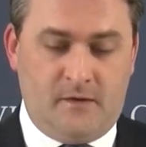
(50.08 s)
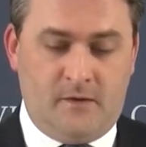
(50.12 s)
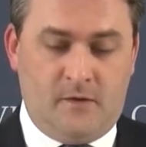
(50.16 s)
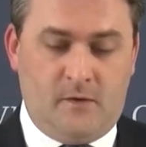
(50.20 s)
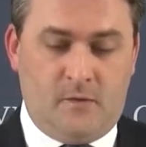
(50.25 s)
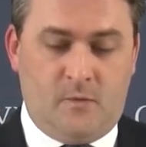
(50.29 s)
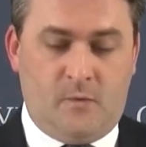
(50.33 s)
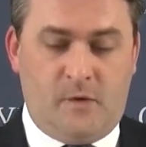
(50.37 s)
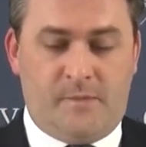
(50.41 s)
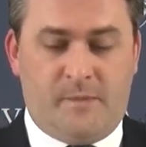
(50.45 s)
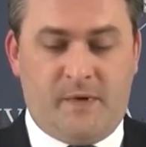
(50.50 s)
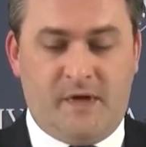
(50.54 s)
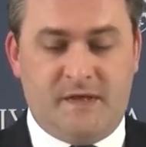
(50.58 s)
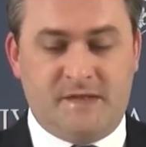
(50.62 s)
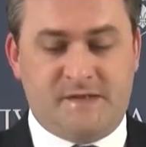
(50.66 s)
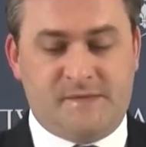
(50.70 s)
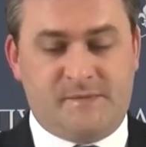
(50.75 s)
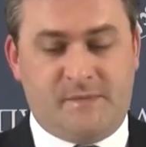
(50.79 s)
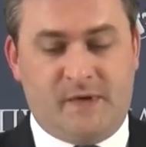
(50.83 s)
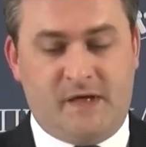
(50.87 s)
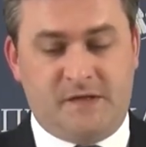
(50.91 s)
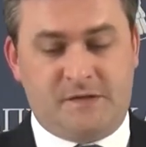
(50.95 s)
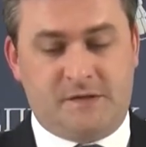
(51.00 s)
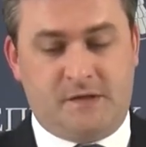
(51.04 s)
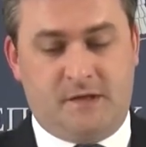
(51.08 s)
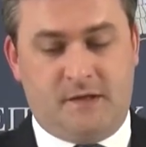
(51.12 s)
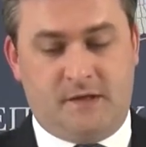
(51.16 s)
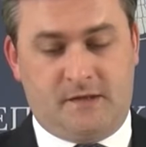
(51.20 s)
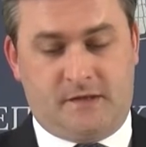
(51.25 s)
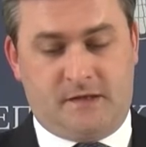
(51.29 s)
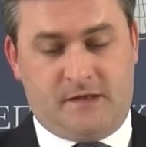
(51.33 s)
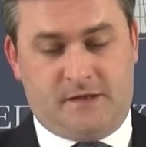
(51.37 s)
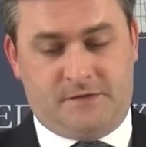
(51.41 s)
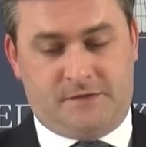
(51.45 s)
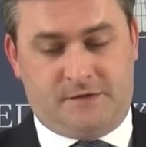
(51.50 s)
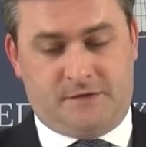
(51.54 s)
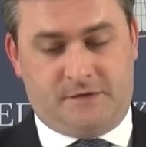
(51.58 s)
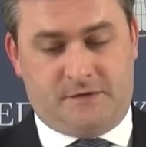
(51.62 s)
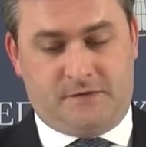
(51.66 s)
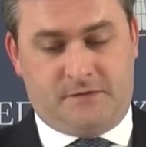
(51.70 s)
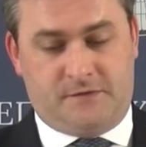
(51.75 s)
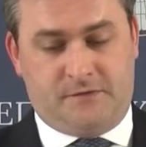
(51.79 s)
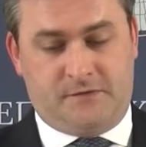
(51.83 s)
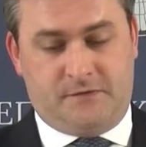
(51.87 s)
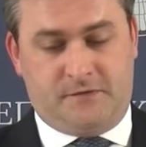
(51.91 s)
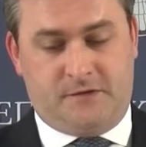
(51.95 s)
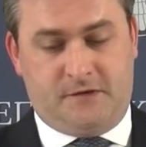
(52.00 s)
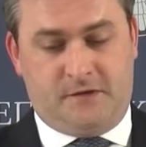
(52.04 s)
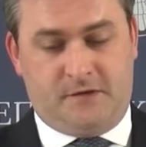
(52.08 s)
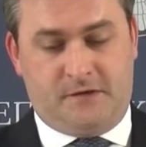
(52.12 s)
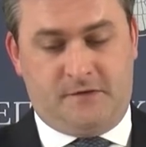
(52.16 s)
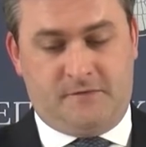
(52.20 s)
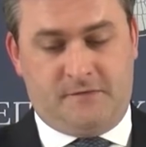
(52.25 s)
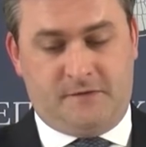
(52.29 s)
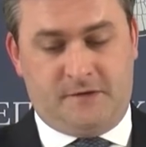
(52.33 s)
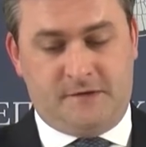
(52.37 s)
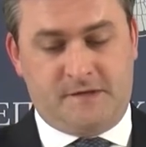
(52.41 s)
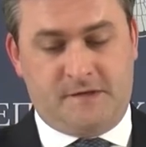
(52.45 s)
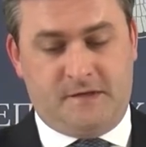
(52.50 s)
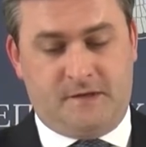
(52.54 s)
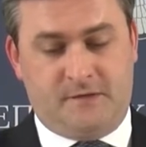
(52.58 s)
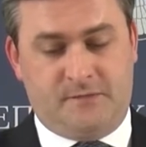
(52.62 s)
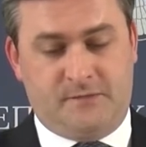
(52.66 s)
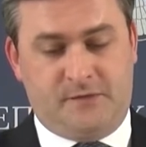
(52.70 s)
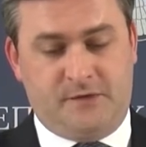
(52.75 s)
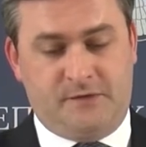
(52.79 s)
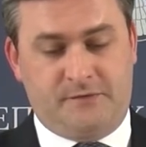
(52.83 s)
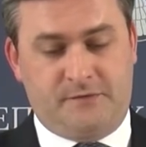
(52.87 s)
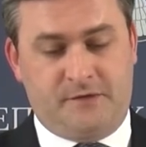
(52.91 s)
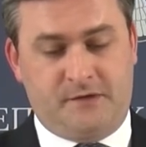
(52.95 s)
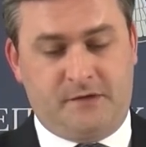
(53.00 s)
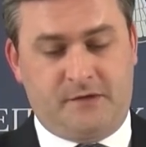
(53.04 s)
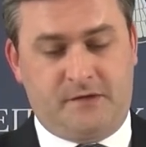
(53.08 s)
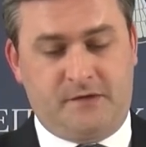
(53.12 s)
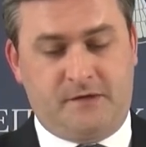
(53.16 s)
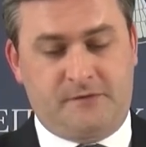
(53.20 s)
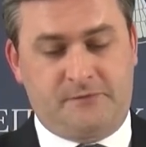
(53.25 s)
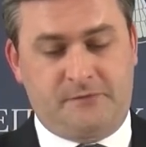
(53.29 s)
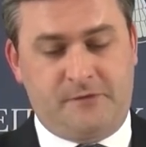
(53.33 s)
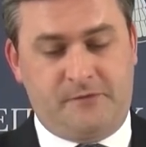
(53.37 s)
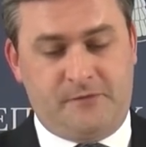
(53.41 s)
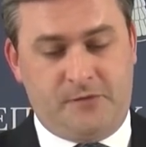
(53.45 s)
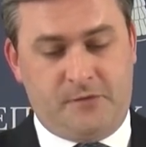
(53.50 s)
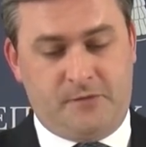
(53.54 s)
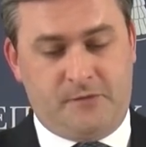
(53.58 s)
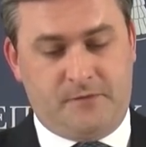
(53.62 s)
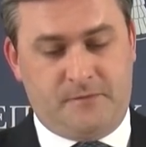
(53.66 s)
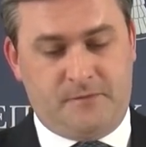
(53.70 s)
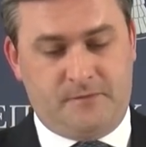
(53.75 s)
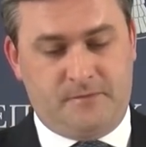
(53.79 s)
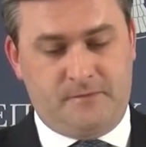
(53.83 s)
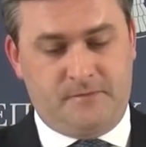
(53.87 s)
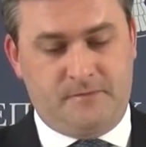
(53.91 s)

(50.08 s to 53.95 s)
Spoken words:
We pay special attention to the Universal Periodic Review